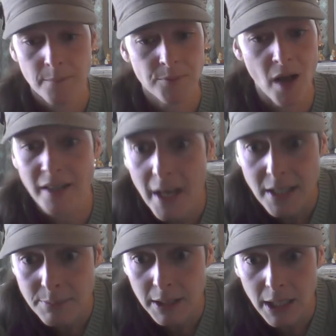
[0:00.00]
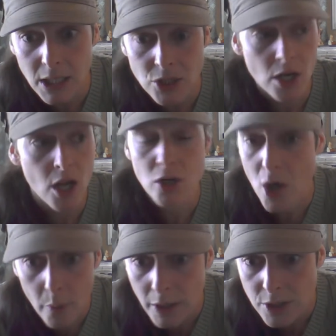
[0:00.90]
not an explanation
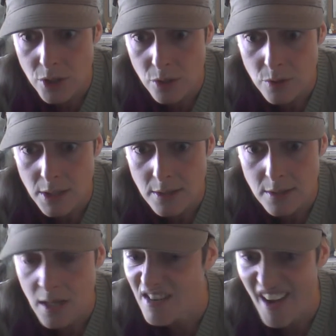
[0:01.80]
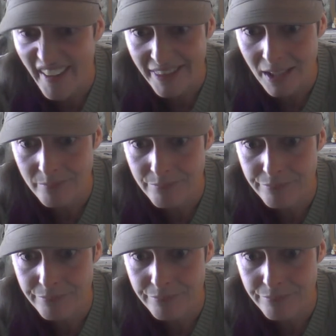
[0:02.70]
no excuses nothing